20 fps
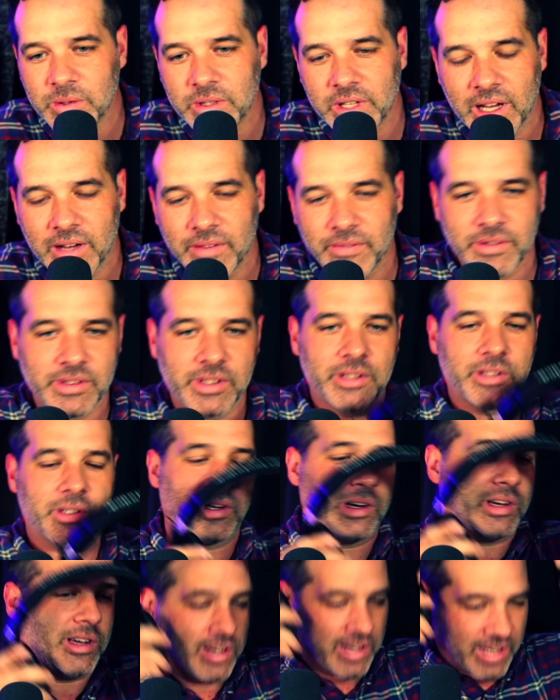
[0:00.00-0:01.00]
down for the
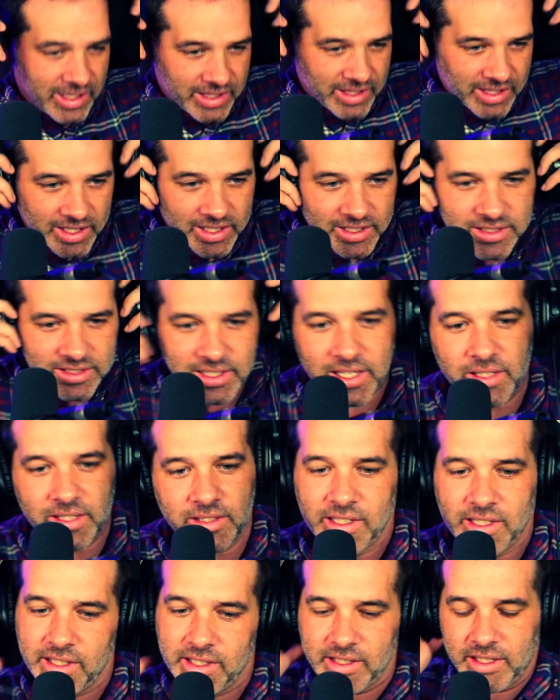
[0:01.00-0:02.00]
dog, and then he
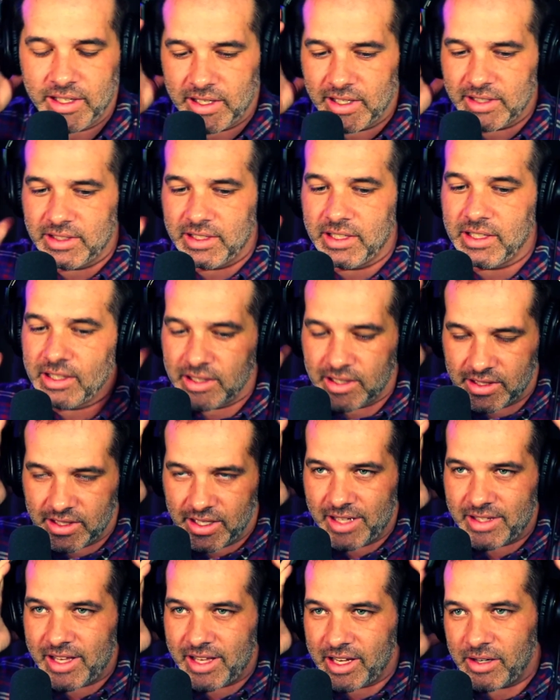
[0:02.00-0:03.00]
stares at it. He doesn't eat it, and
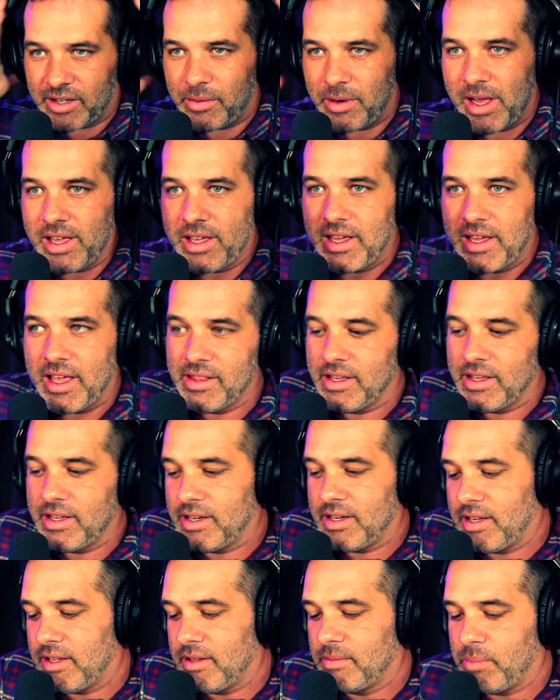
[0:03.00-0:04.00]
then I take it away, and
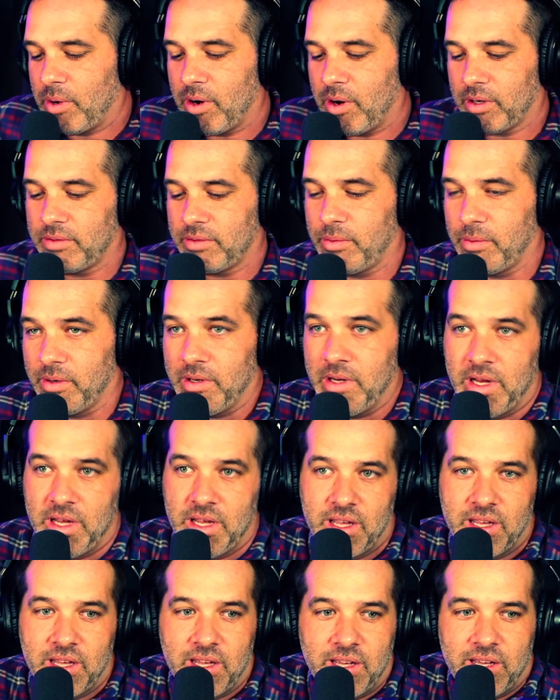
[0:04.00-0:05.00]
then he barks for it.
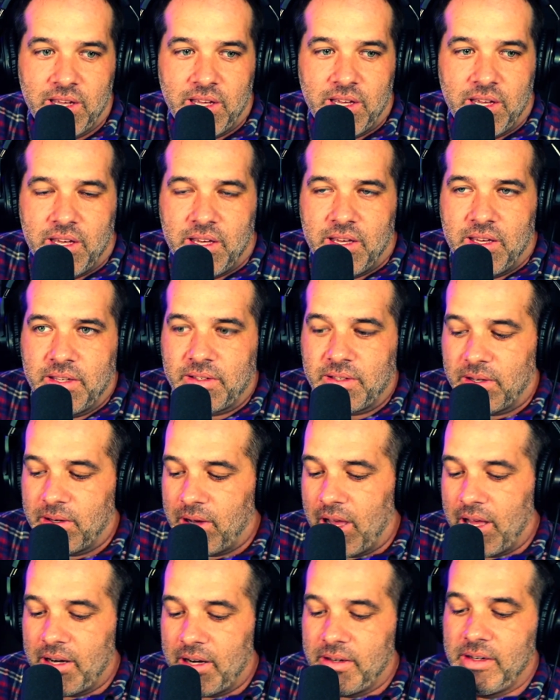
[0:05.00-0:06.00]
It's like
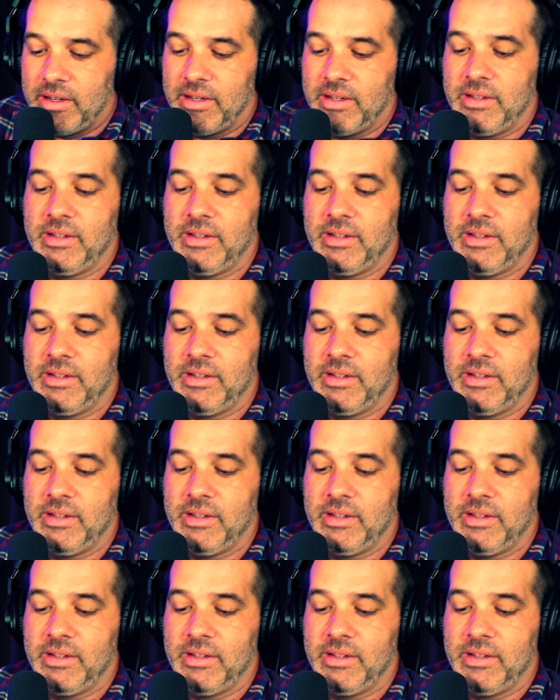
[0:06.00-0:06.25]
a man. When a